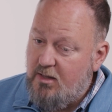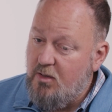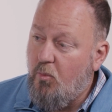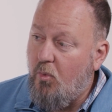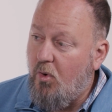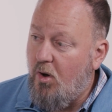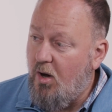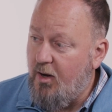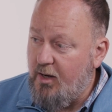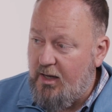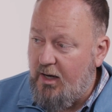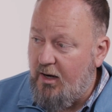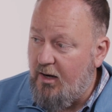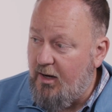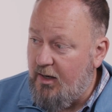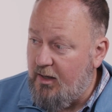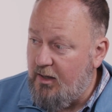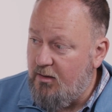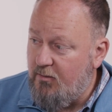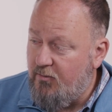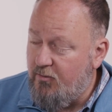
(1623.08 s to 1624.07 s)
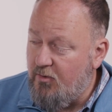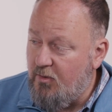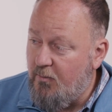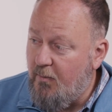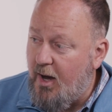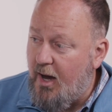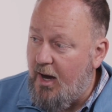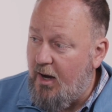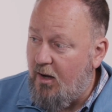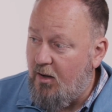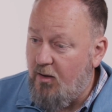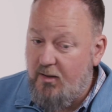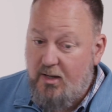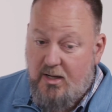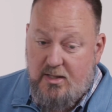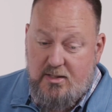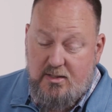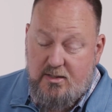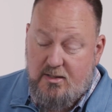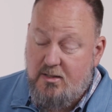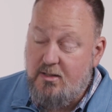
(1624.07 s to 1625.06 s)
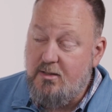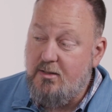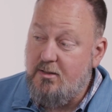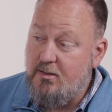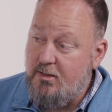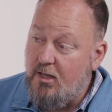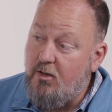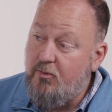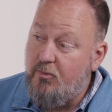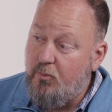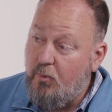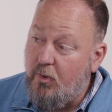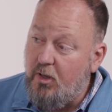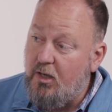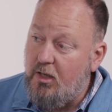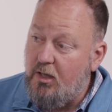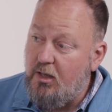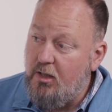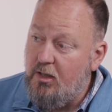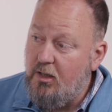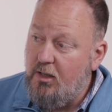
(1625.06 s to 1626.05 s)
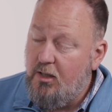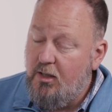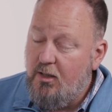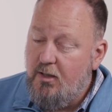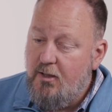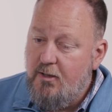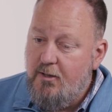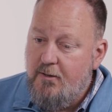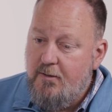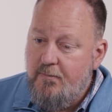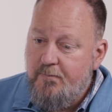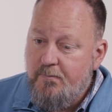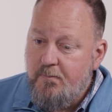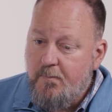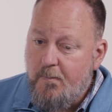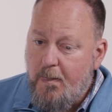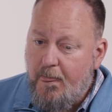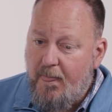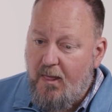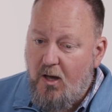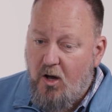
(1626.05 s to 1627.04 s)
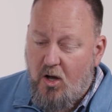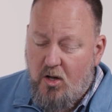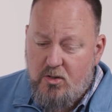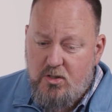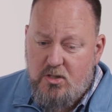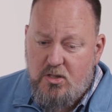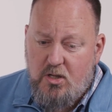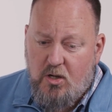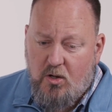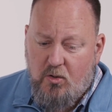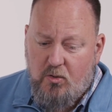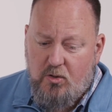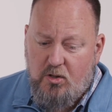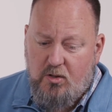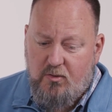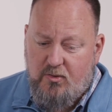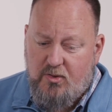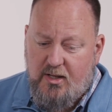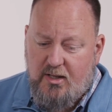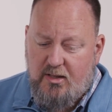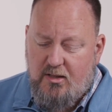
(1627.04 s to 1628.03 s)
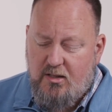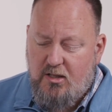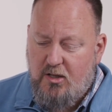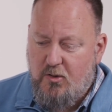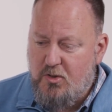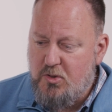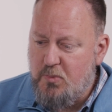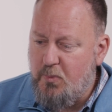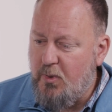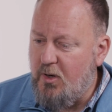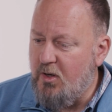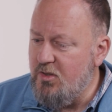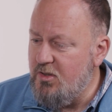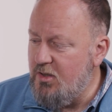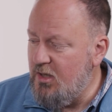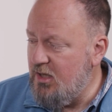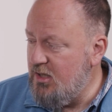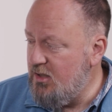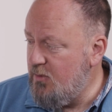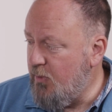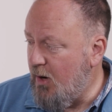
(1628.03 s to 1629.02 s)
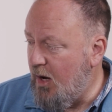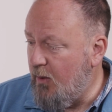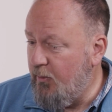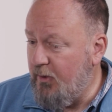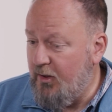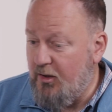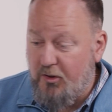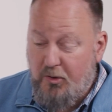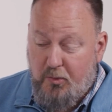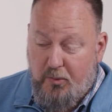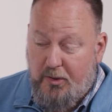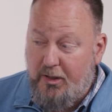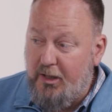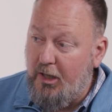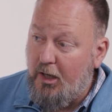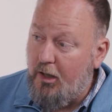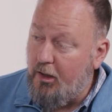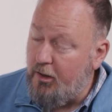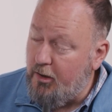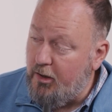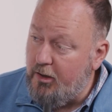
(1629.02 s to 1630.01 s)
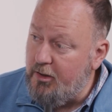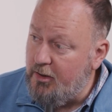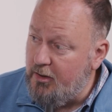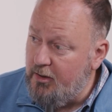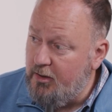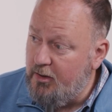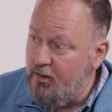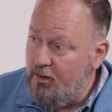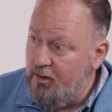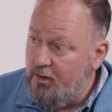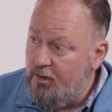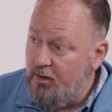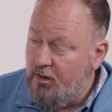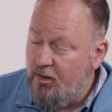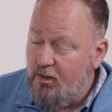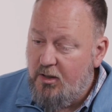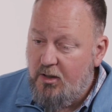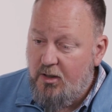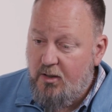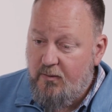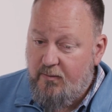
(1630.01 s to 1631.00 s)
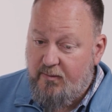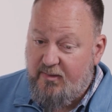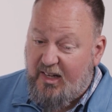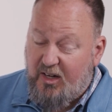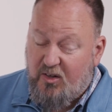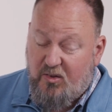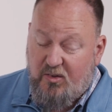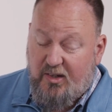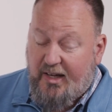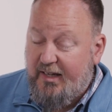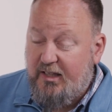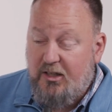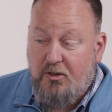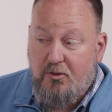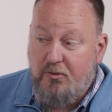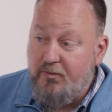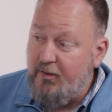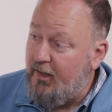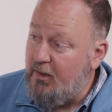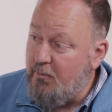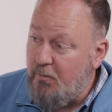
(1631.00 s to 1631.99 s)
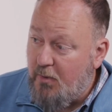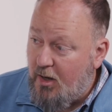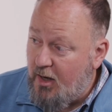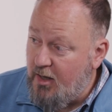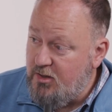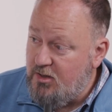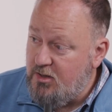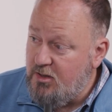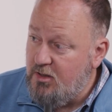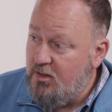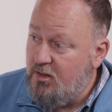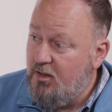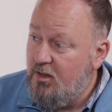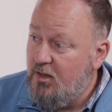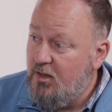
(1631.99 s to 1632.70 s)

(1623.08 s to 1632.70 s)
them walk carrying it for a mile. That's tough work. Also, you think, this person is probably newly conquered. They don't like you very much.